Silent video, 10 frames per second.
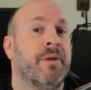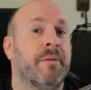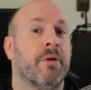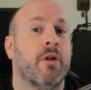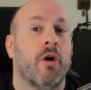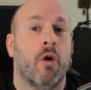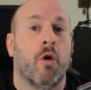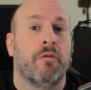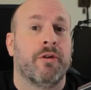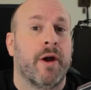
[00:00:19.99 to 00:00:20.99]
people
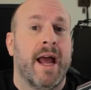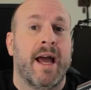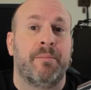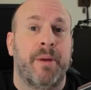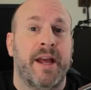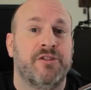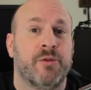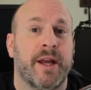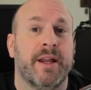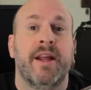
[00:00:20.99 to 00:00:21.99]
over at
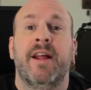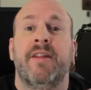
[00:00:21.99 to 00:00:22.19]
Patriot.